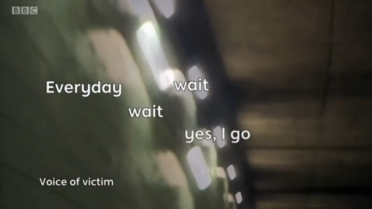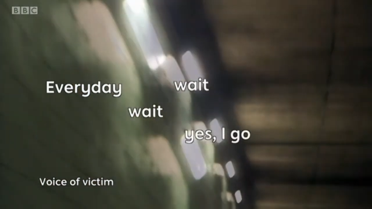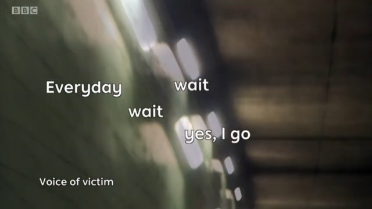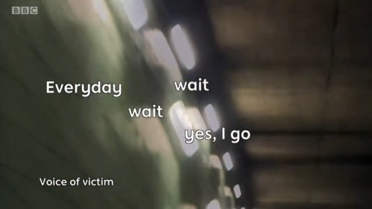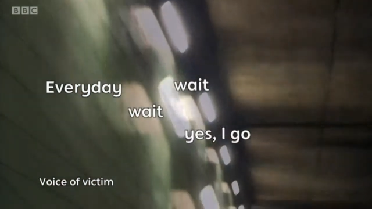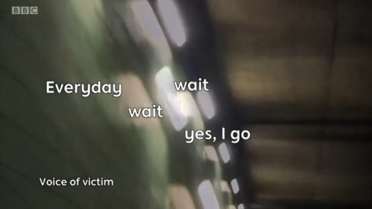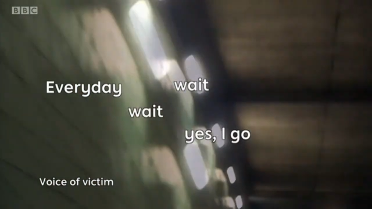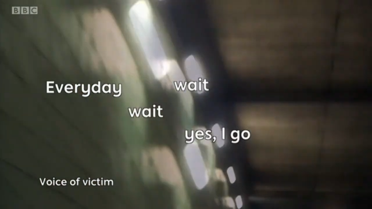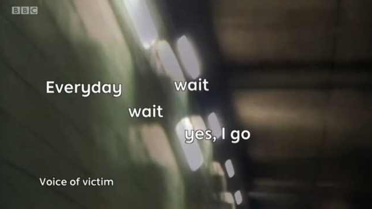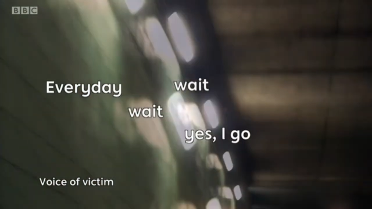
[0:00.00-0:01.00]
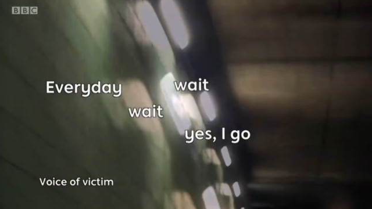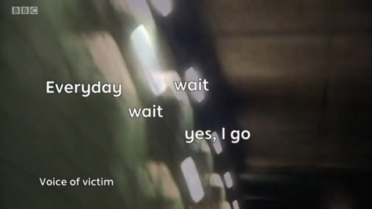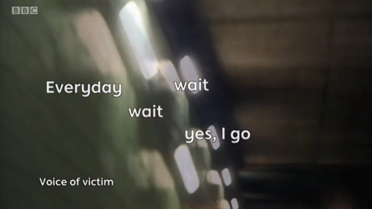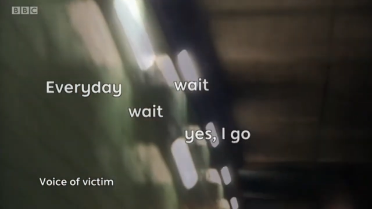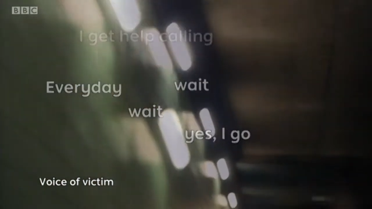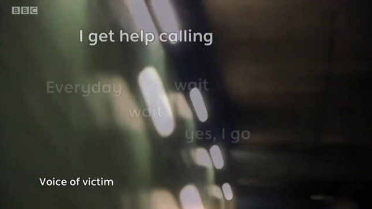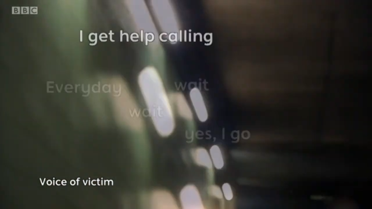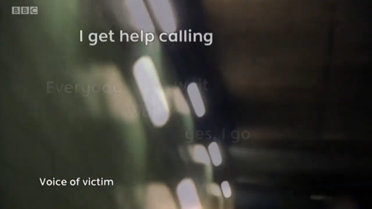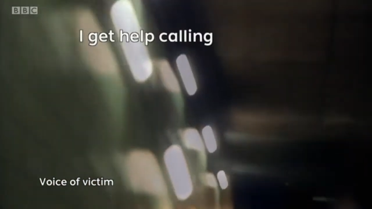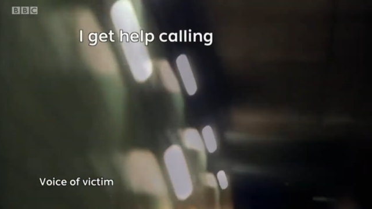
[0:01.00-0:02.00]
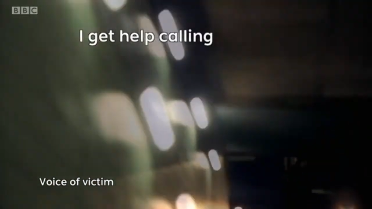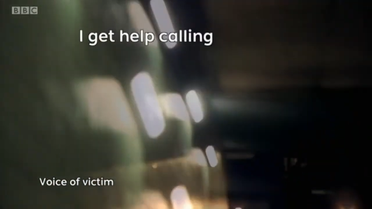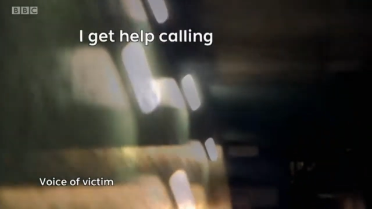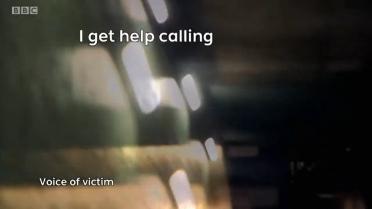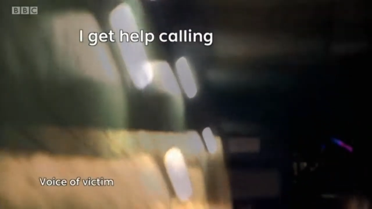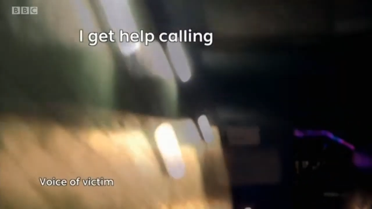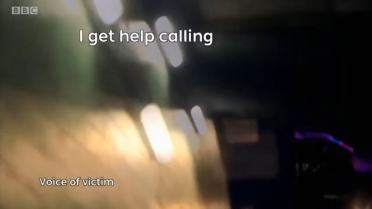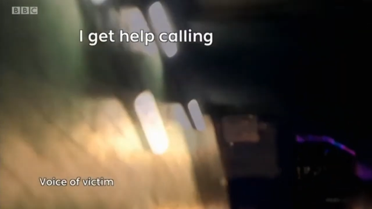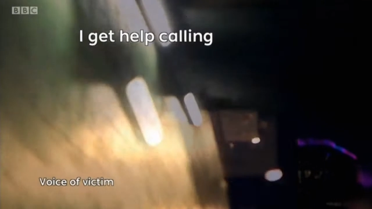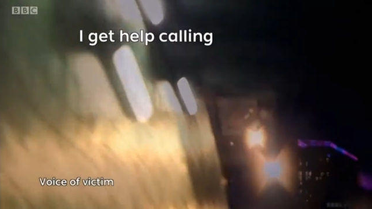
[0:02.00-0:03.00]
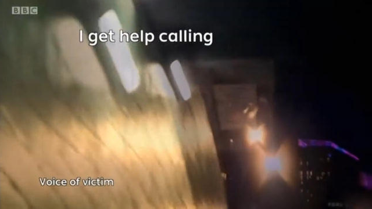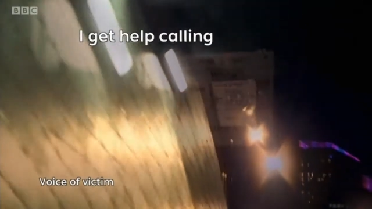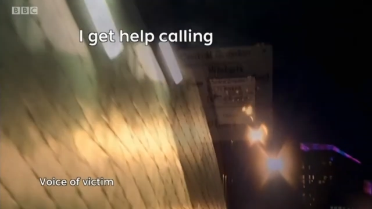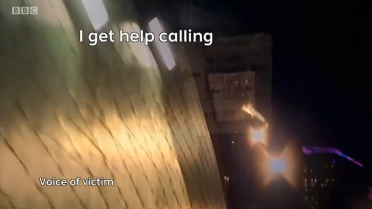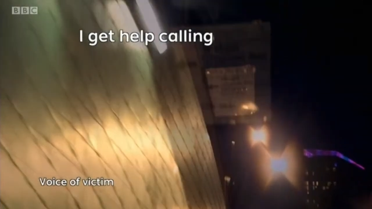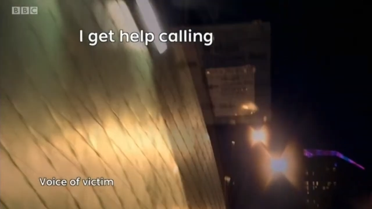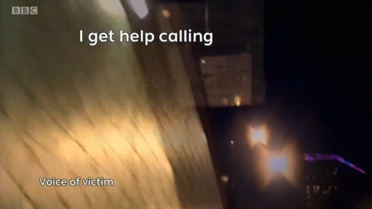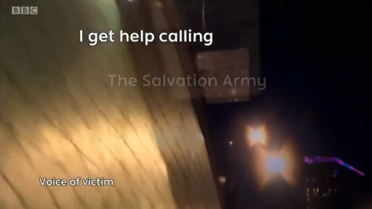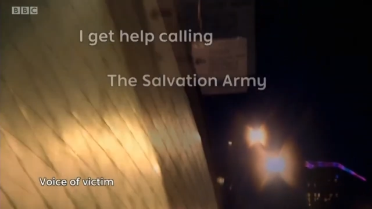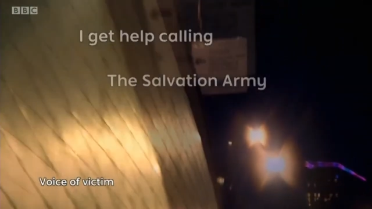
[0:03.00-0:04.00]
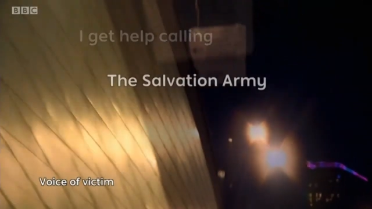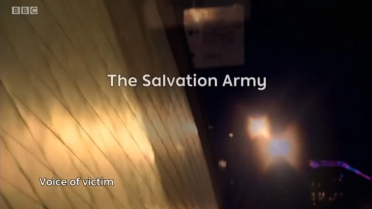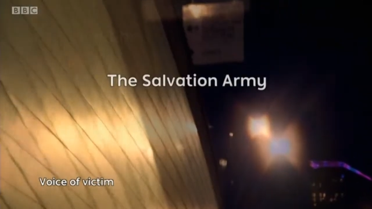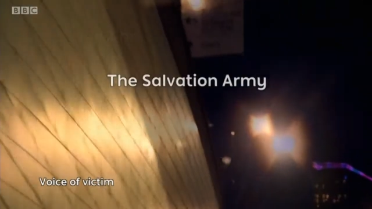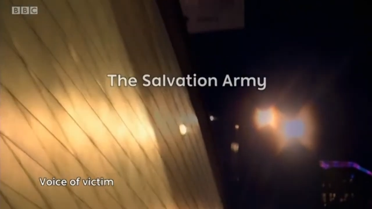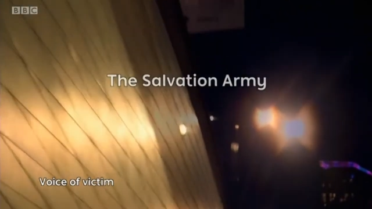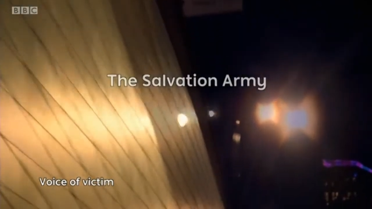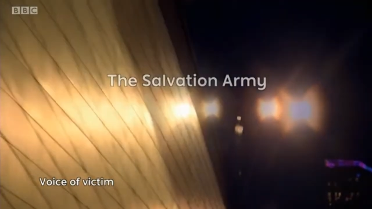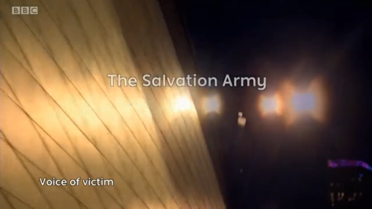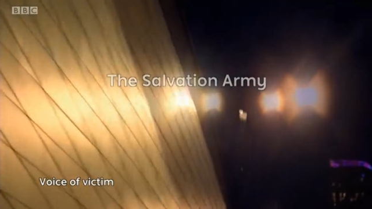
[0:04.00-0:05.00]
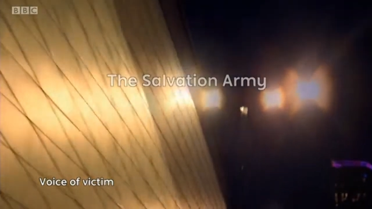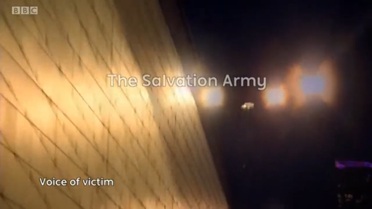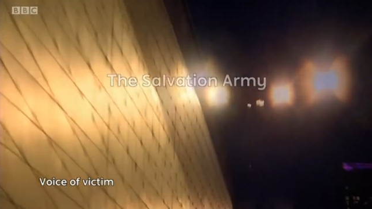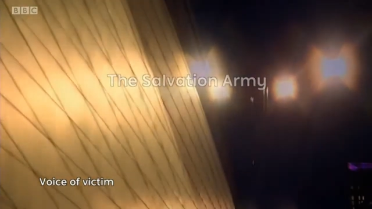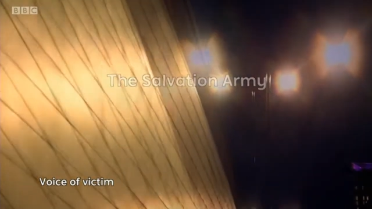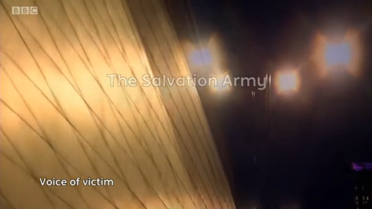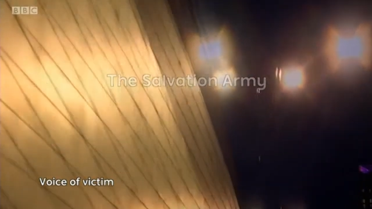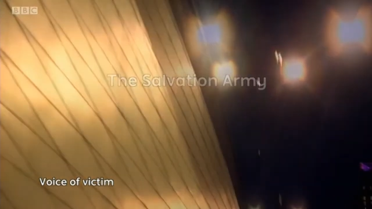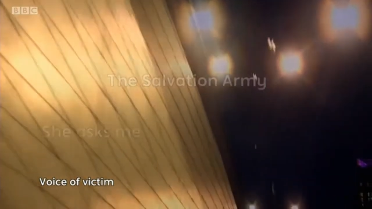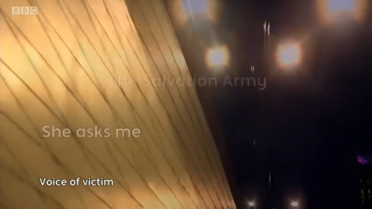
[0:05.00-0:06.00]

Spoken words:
(no speaker visible)